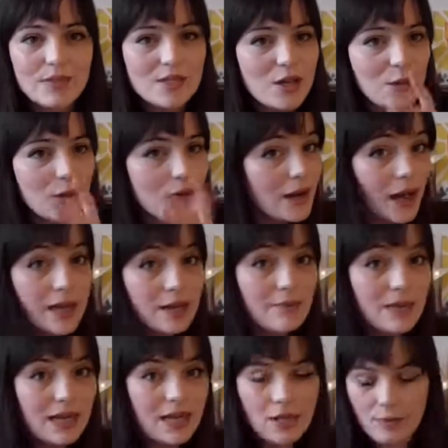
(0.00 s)
So like
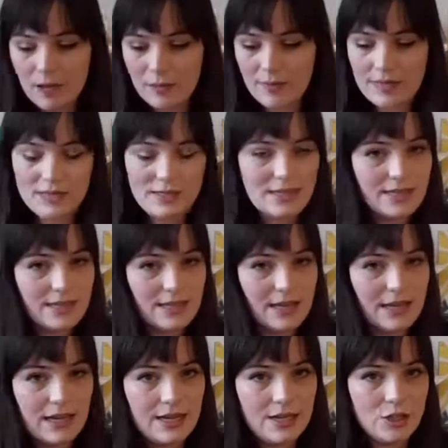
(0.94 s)
me, you might be
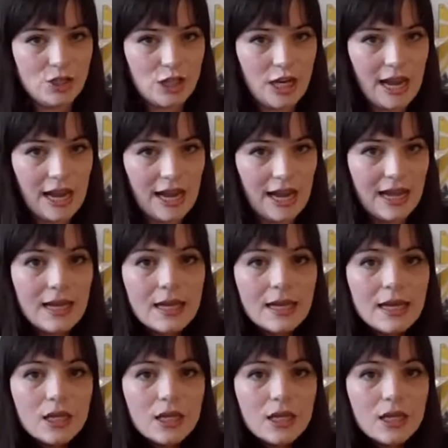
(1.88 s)
sitting in a chair,